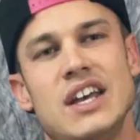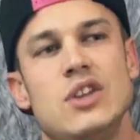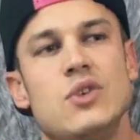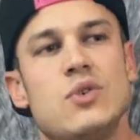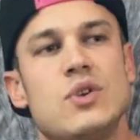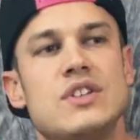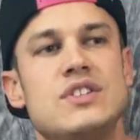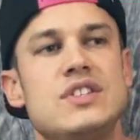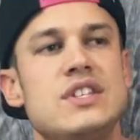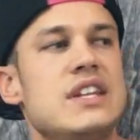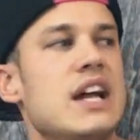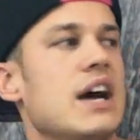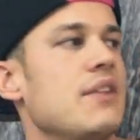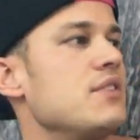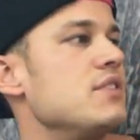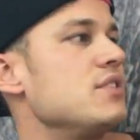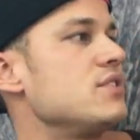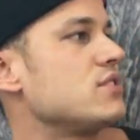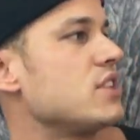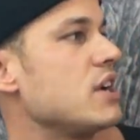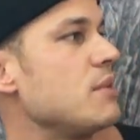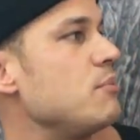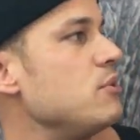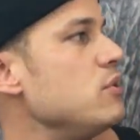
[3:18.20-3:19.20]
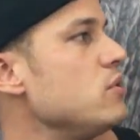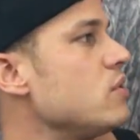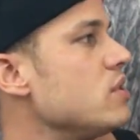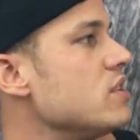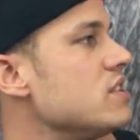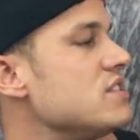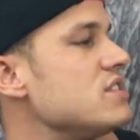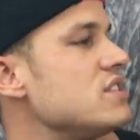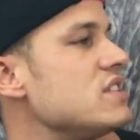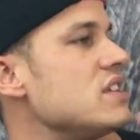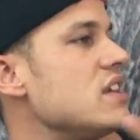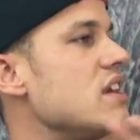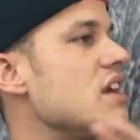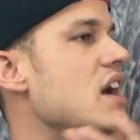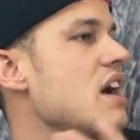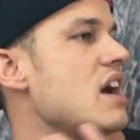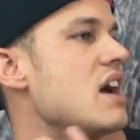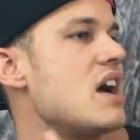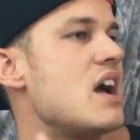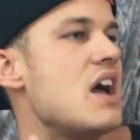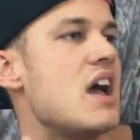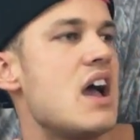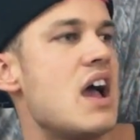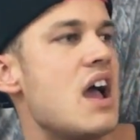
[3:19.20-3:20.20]
you could see down the strip and you could see
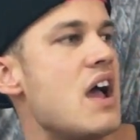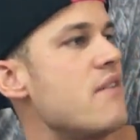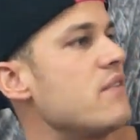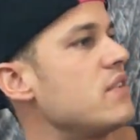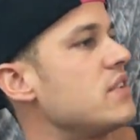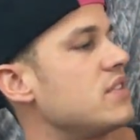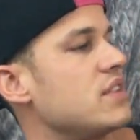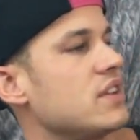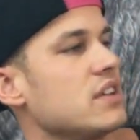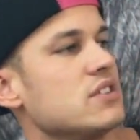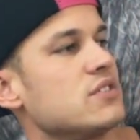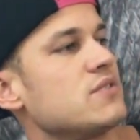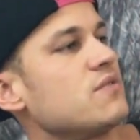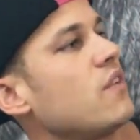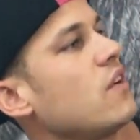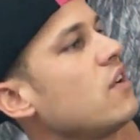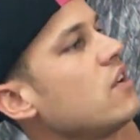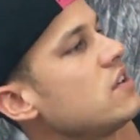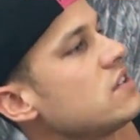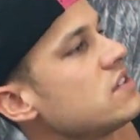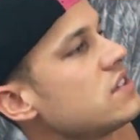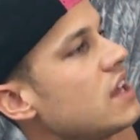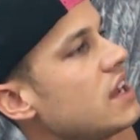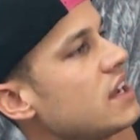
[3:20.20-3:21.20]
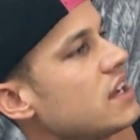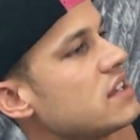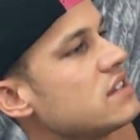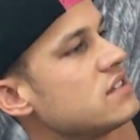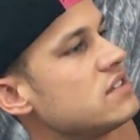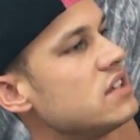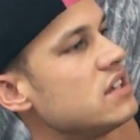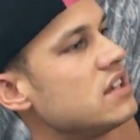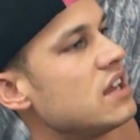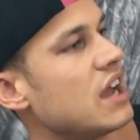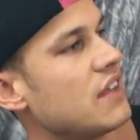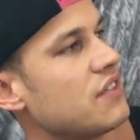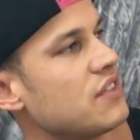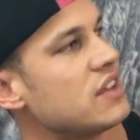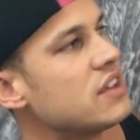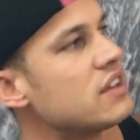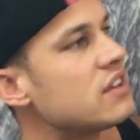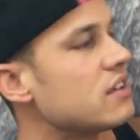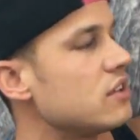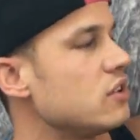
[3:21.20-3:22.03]
everything as far as I could see. I think